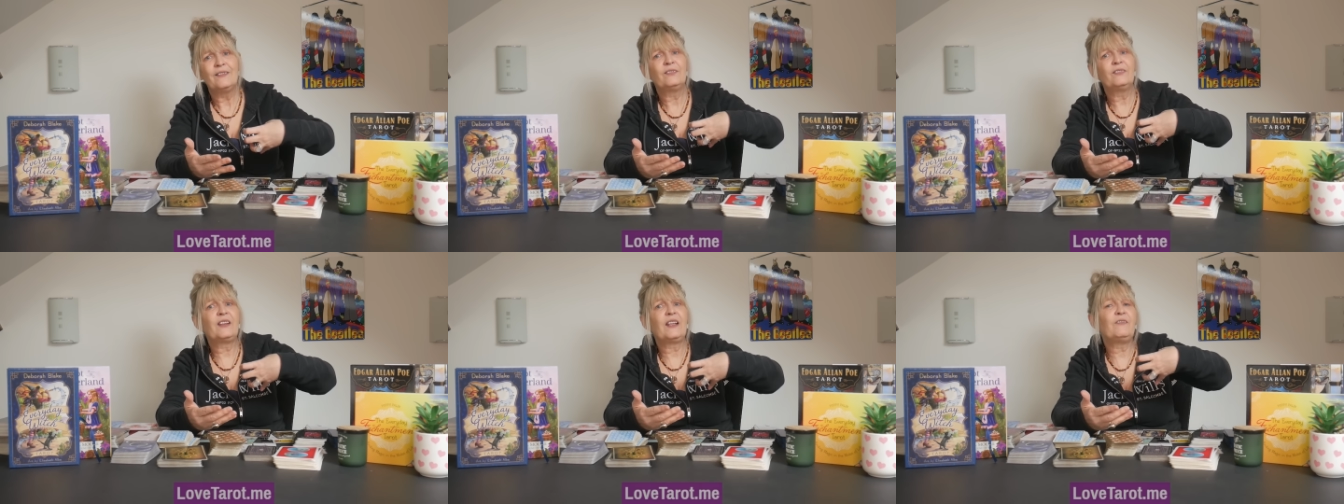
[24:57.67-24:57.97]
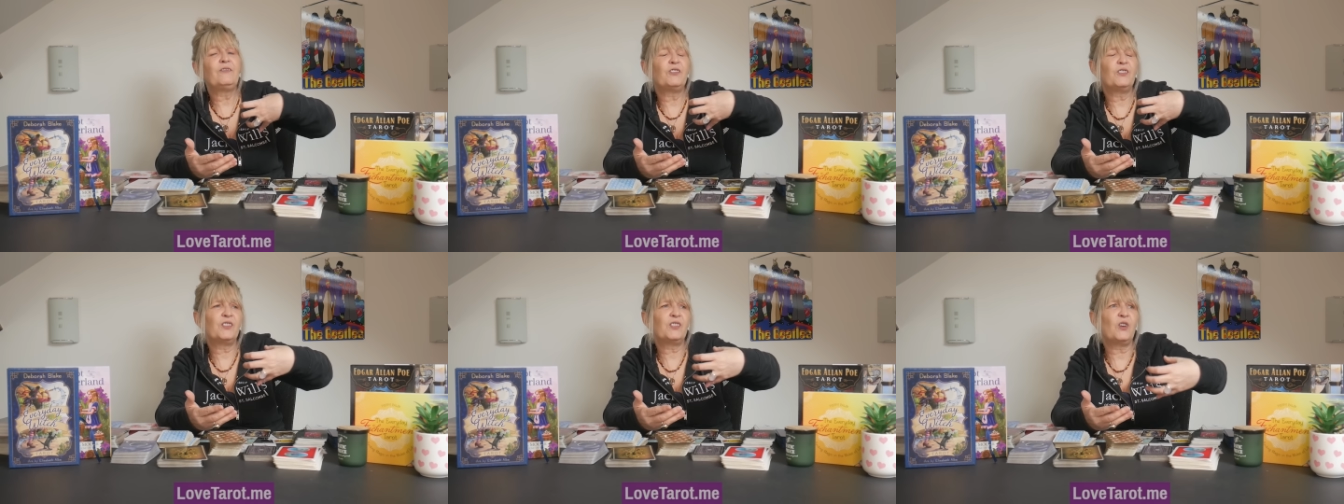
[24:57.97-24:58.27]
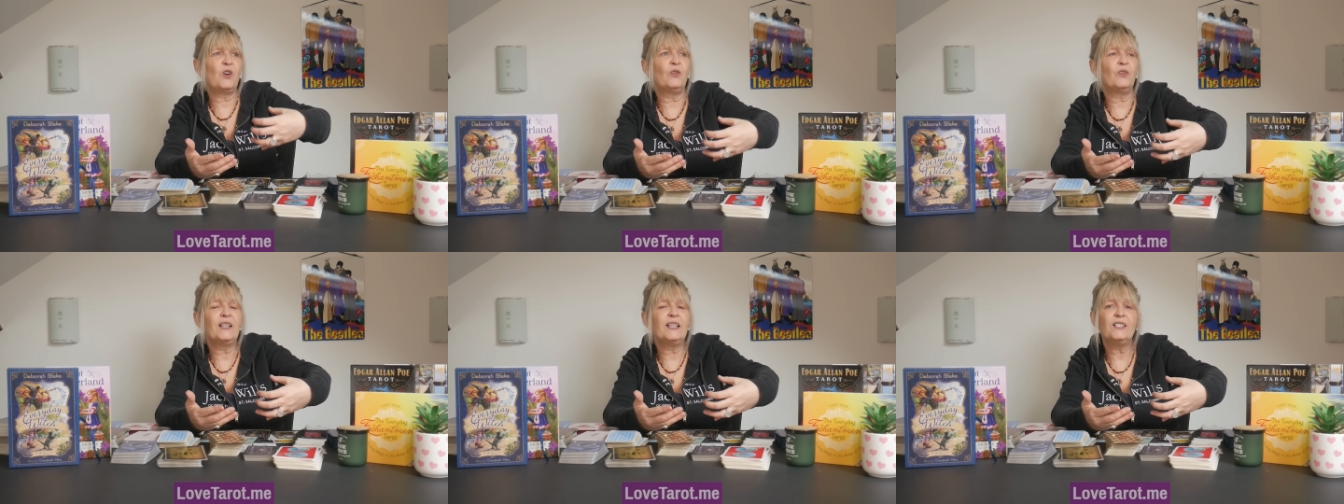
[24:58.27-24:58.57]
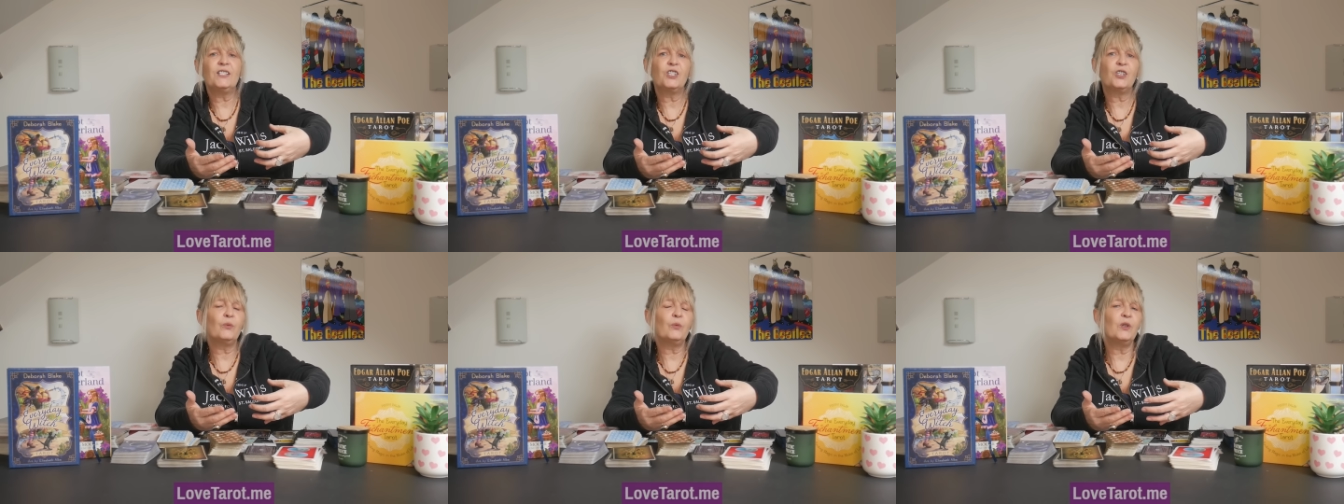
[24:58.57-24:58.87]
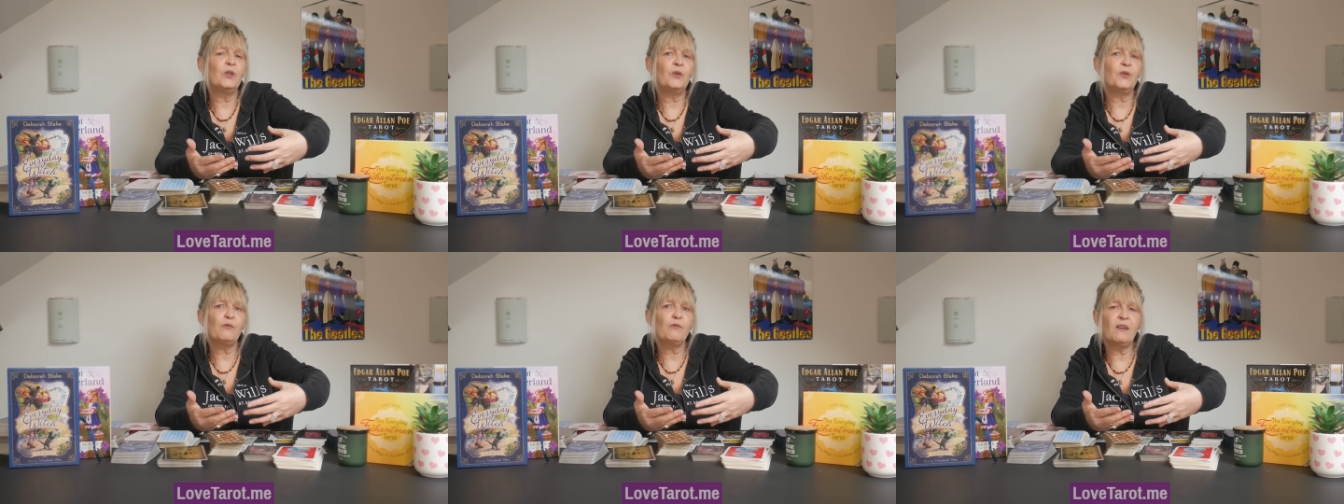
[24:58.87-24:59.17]
they've just gone into
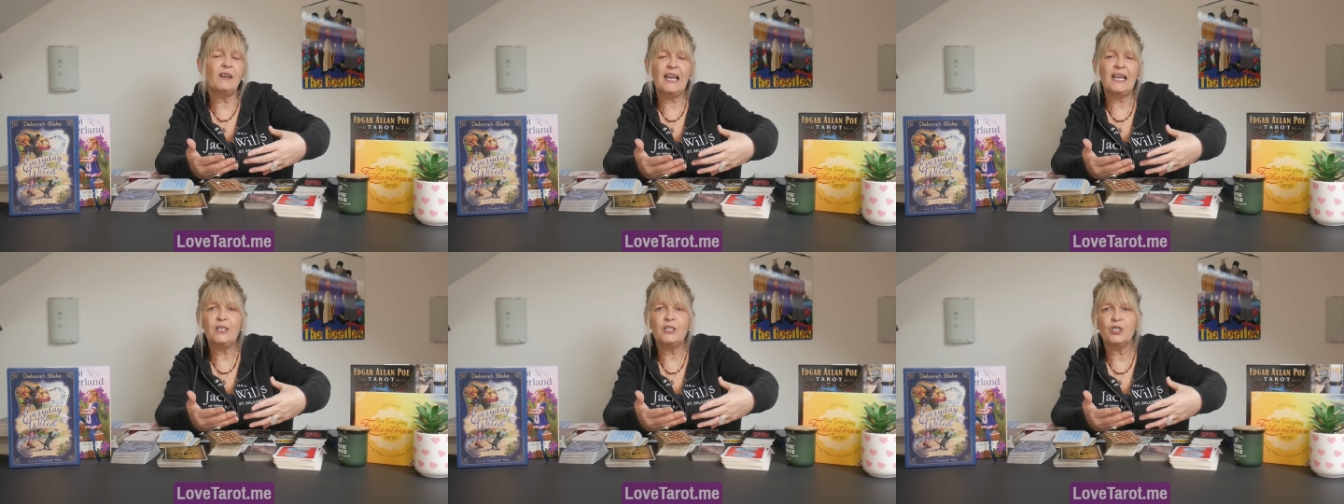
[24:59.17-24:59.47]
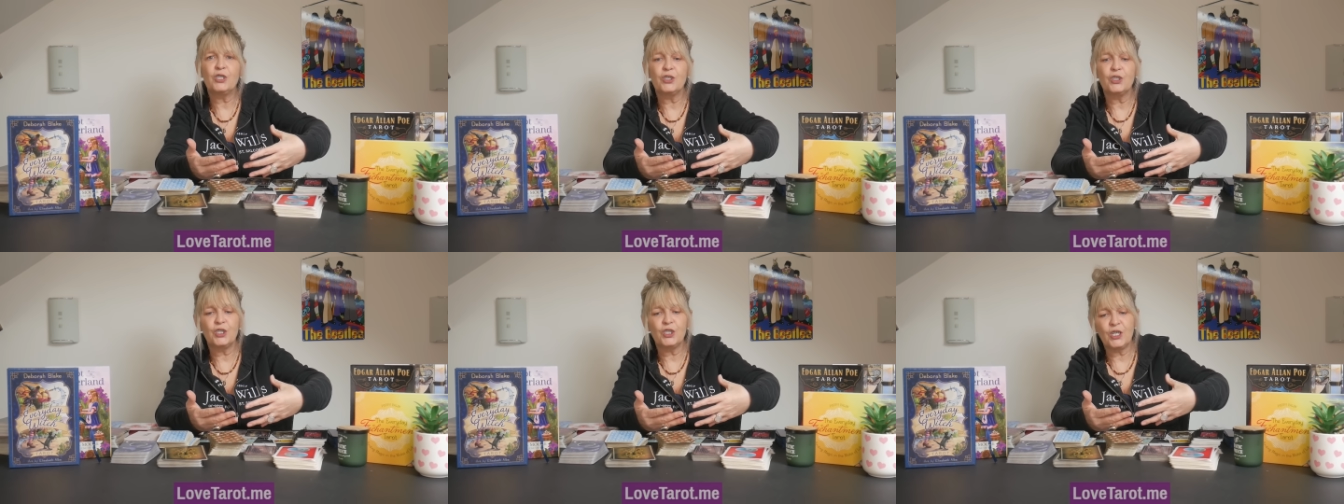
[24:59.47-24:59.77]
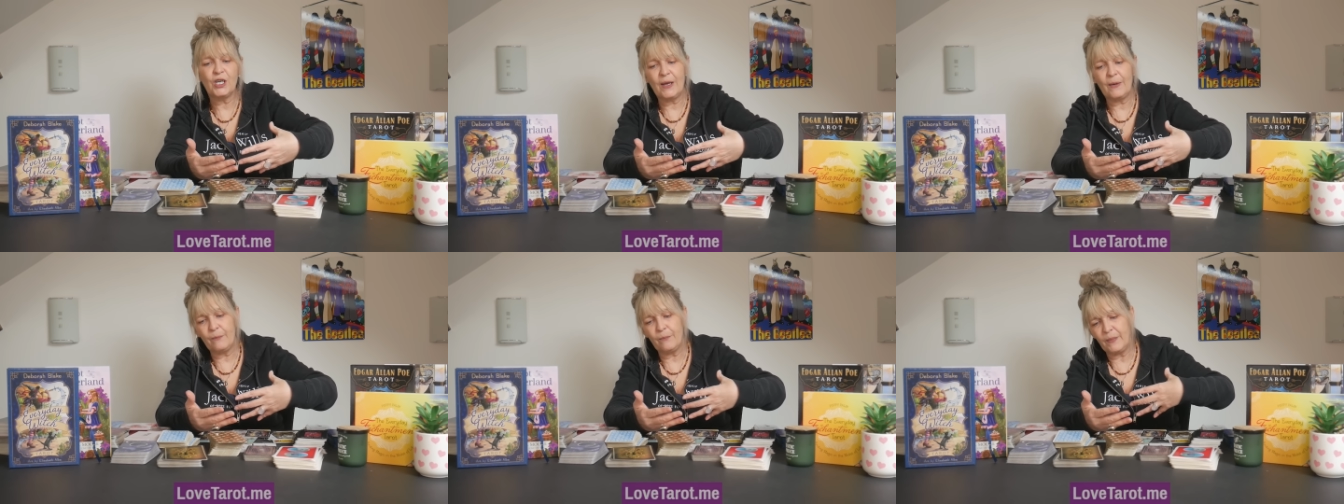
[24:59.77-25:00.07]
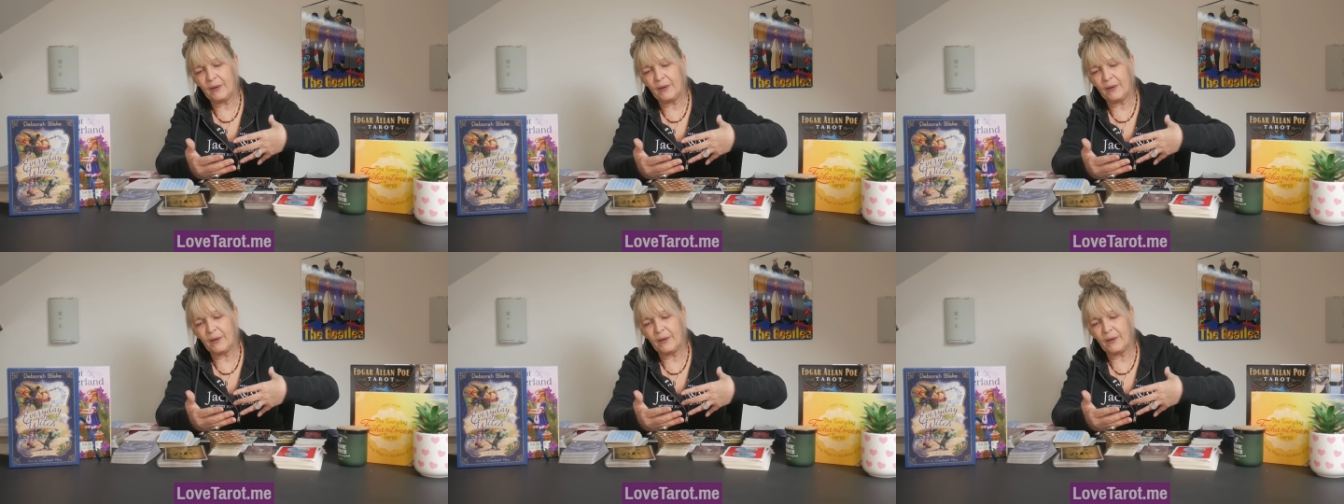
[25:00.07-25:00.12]
another relationship